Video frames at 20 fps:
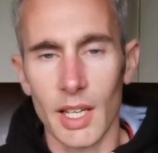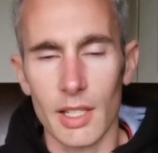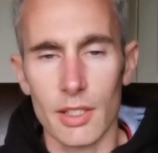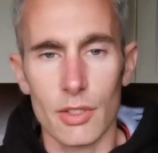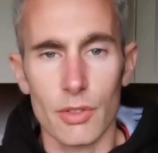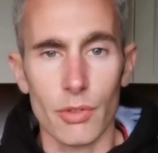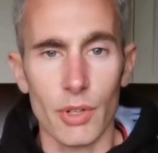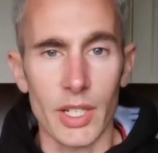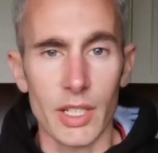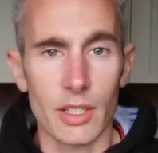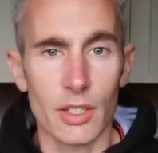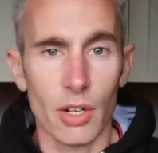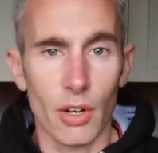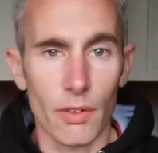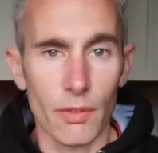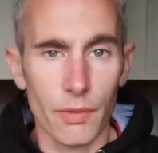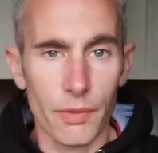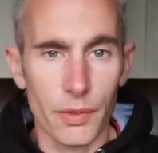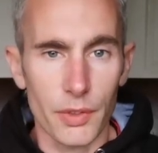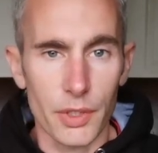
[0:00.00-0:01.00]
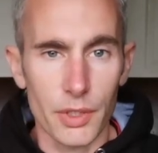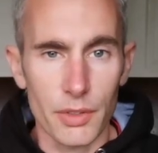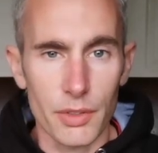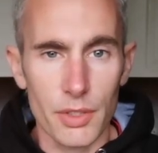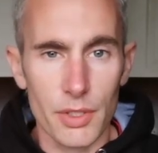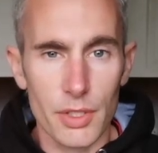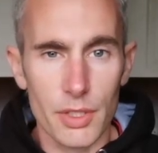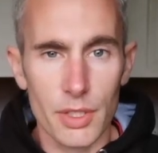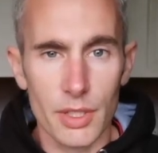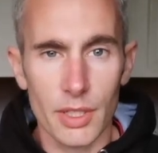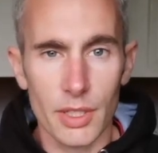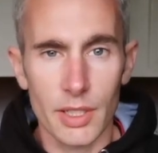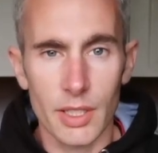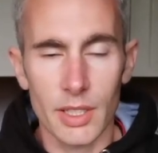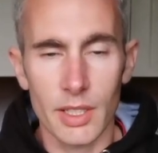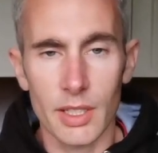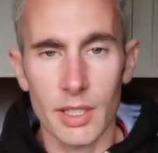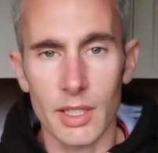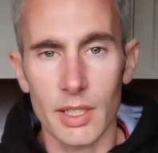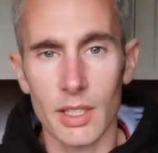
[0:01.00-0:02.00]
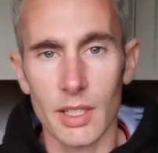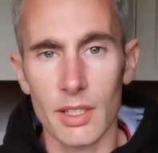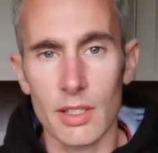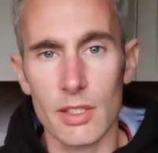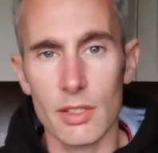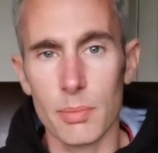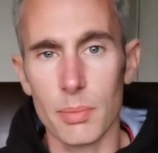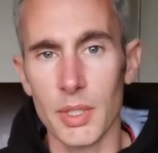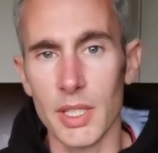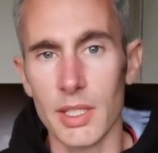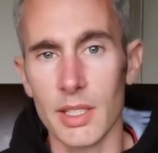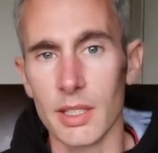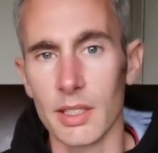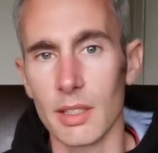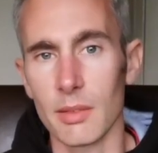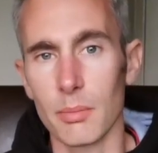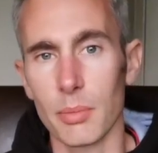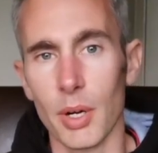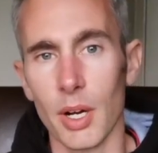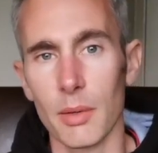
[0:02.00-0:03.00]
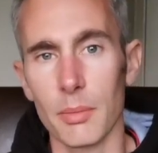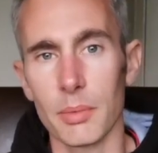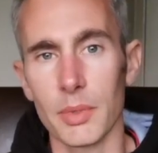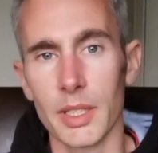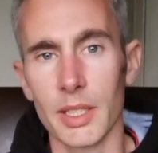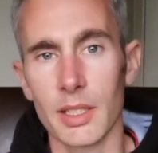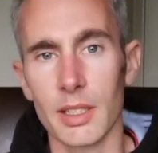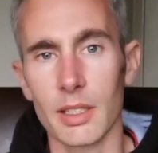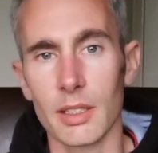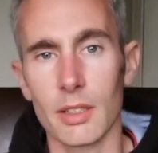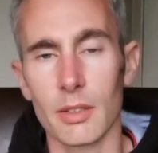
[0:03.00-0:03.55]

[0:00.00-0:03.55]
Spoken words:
has great confidence at speaking in public.